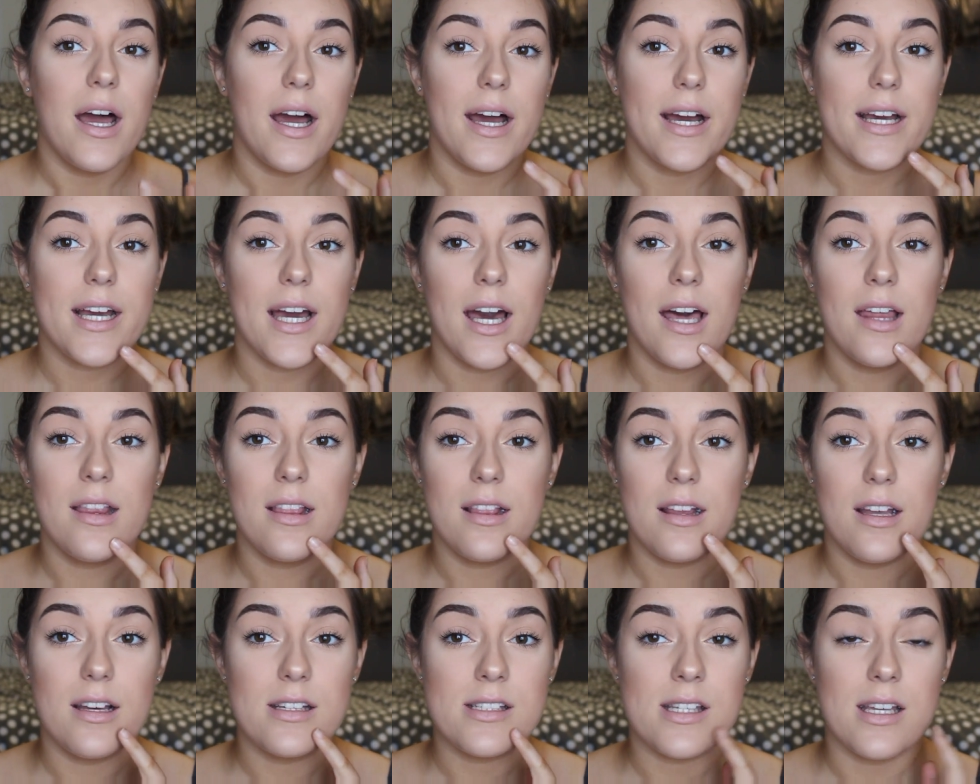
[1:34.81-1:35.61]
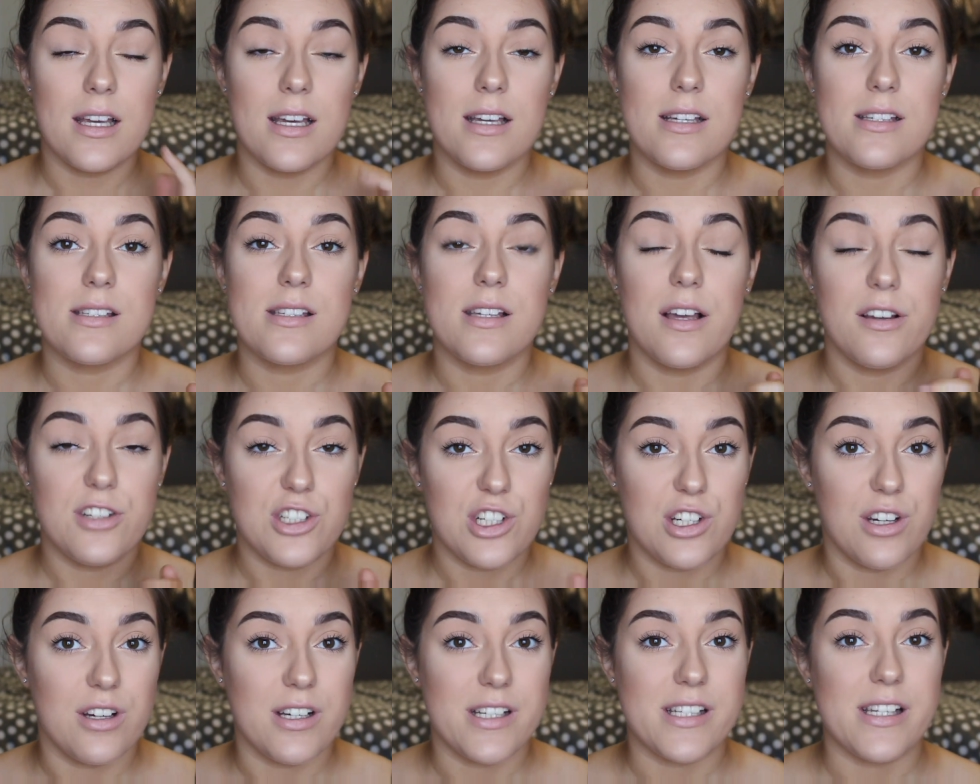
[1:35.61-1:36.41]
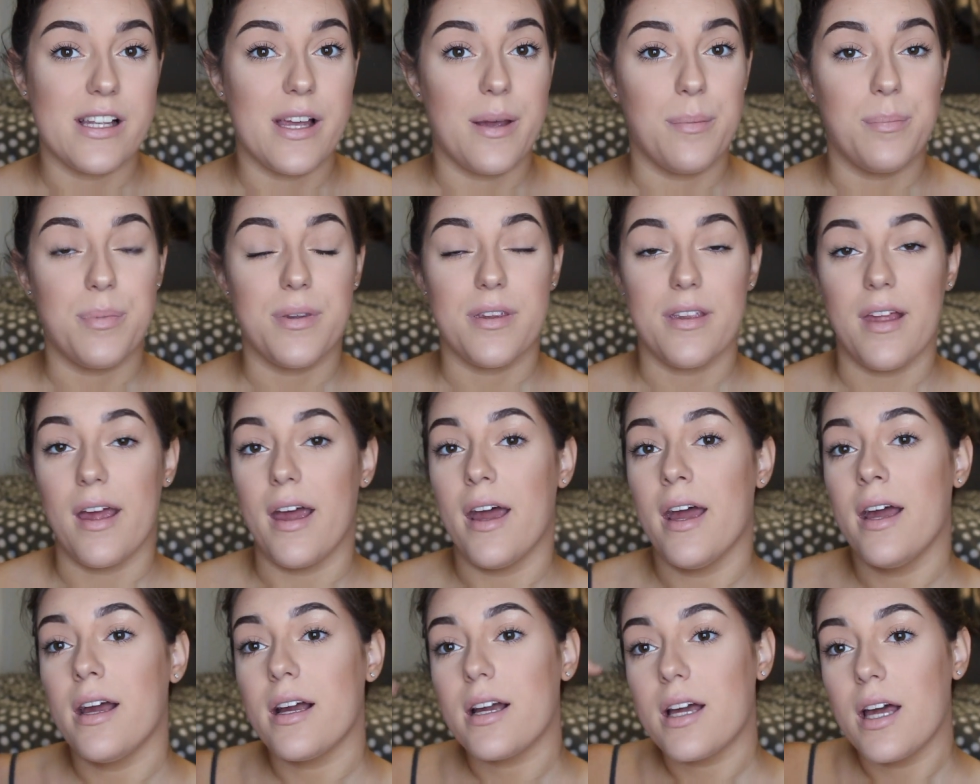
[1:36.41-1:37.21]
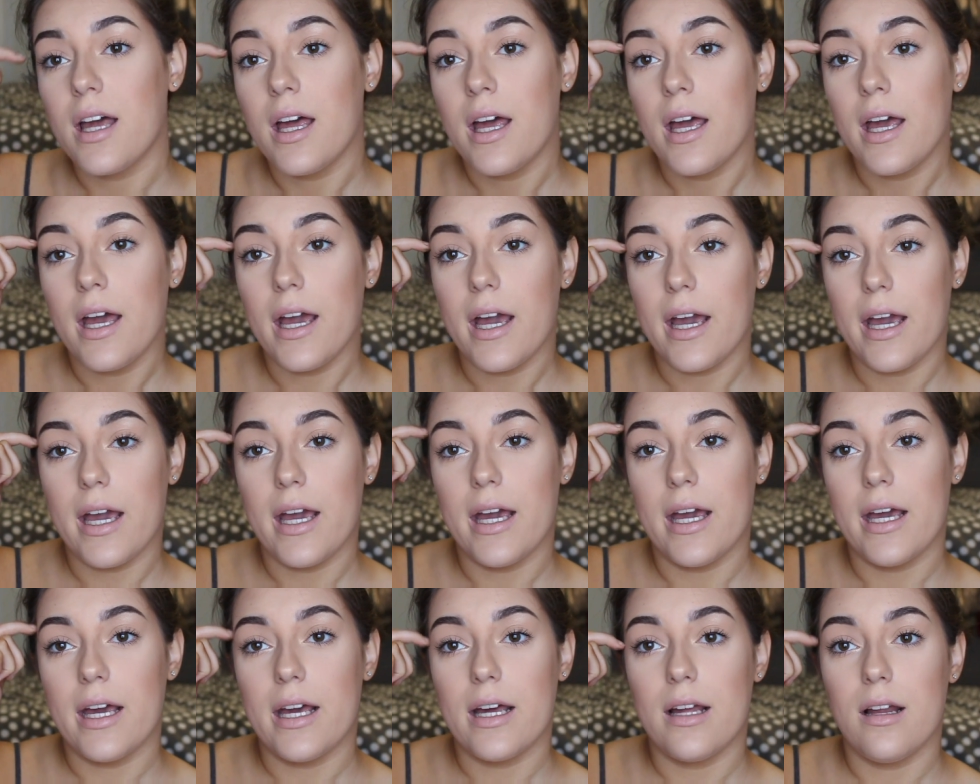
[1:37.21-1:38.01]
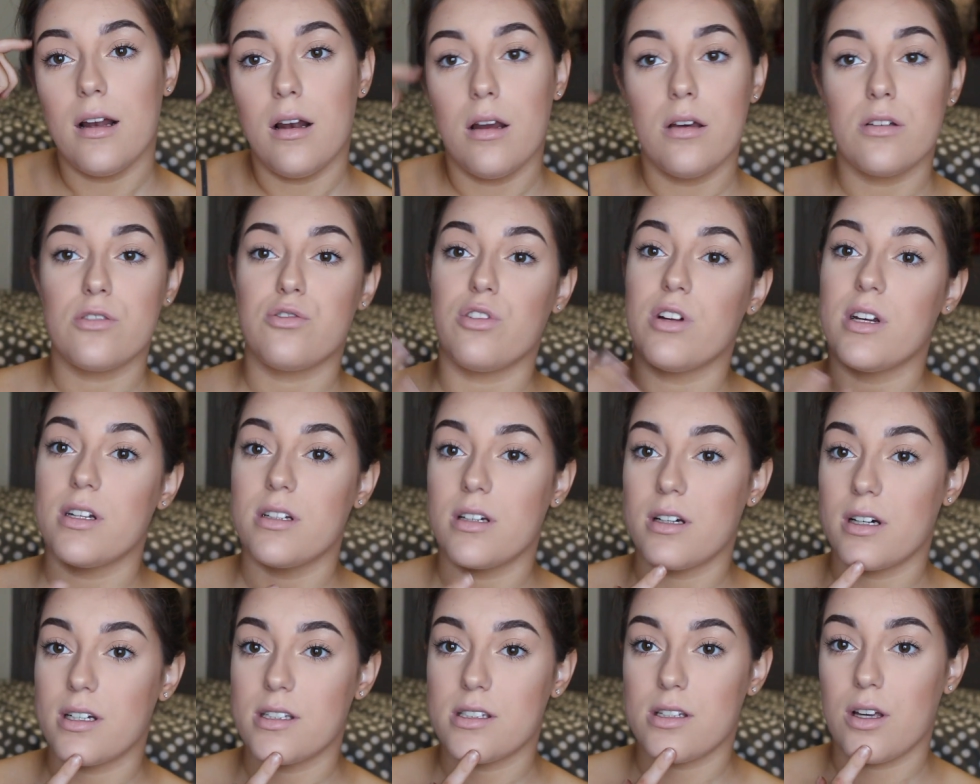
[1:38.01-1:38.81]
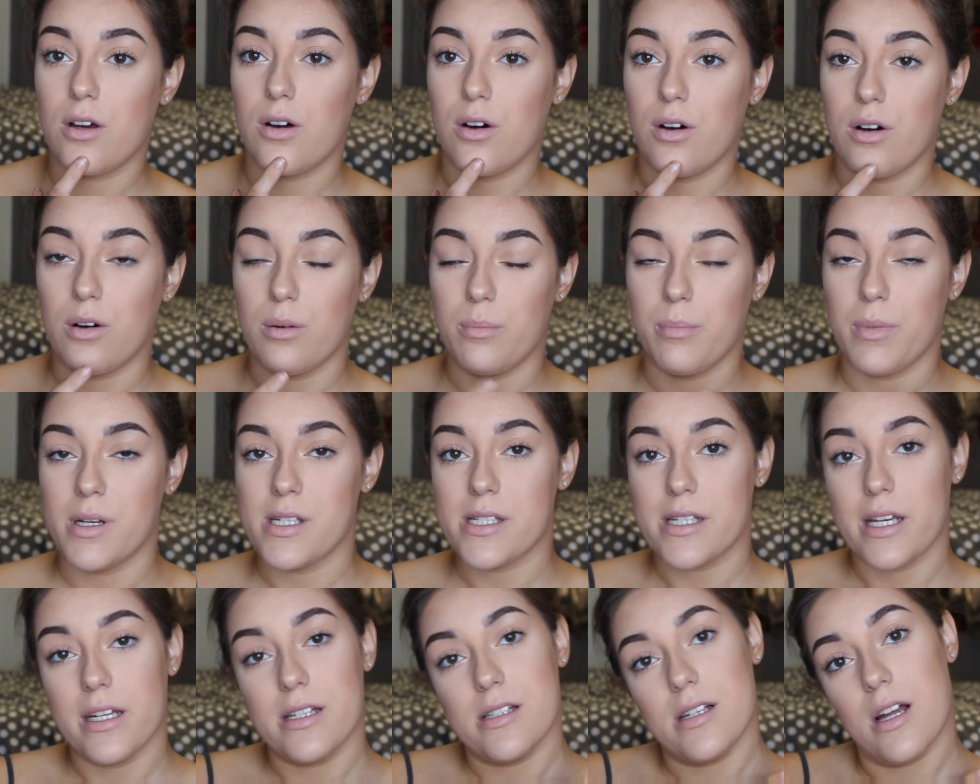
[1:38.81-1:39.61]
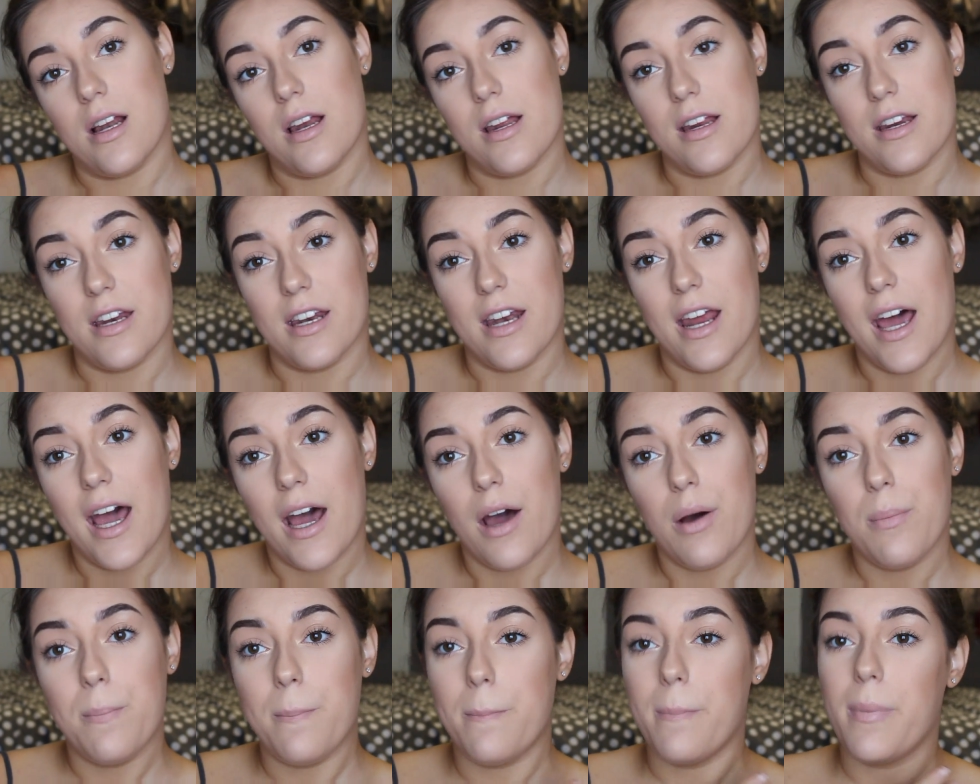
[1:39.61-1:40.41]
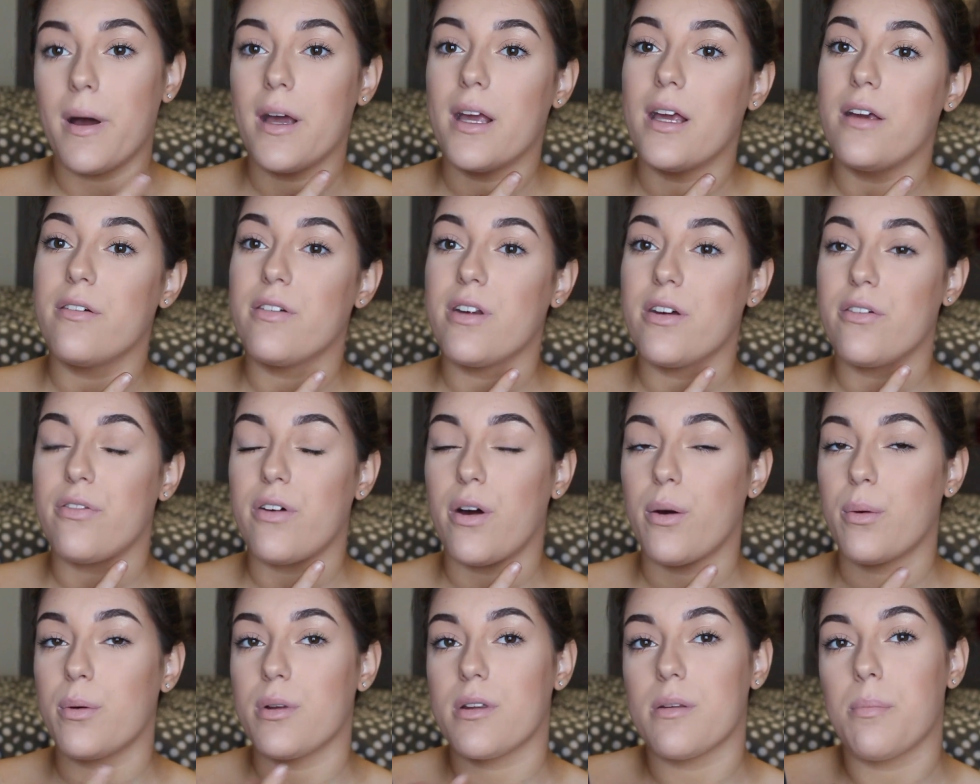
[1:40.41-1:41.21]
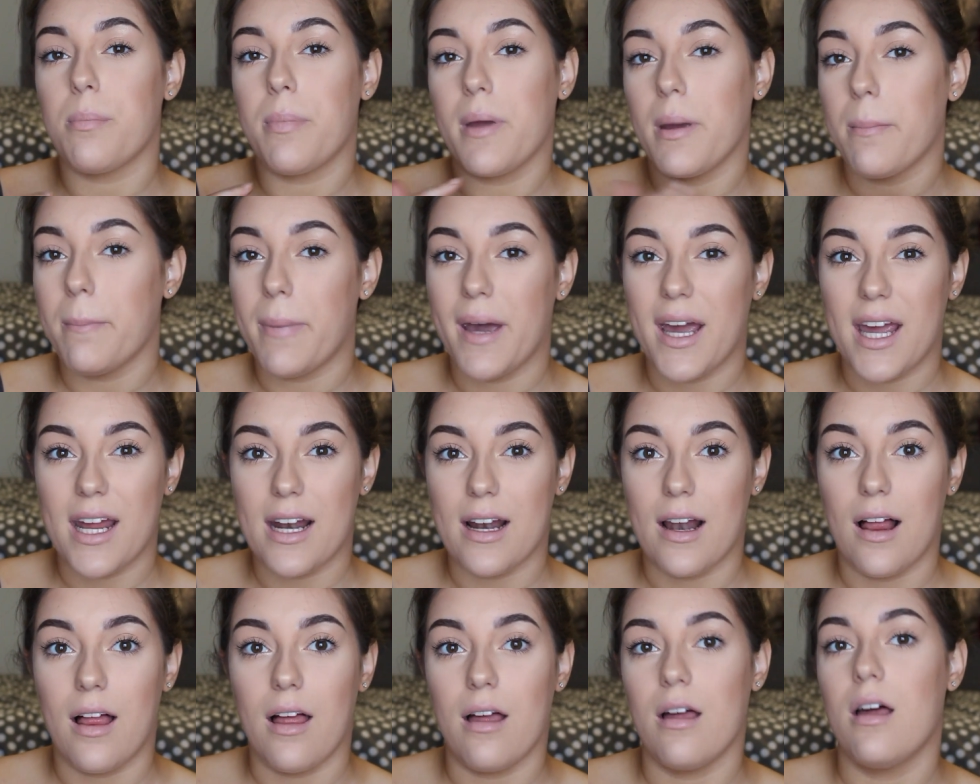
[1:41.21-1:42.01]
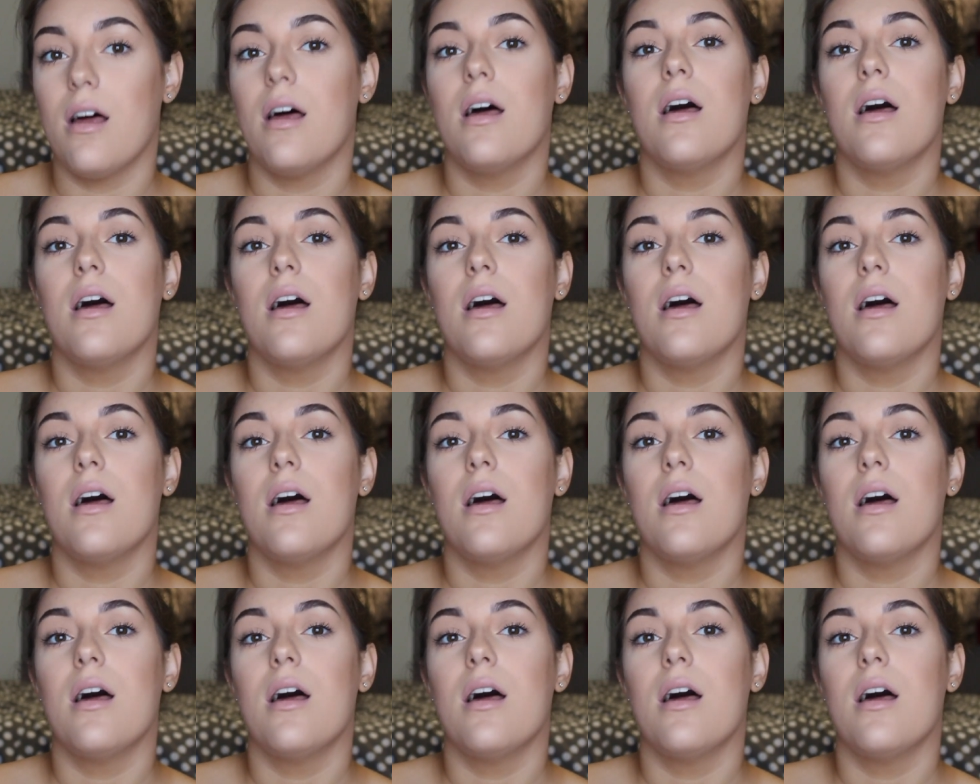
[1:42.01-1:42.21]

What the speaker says: Again, this is such a nice lipstick. It looks really nice on my skin tone now, but even if I was a bit paler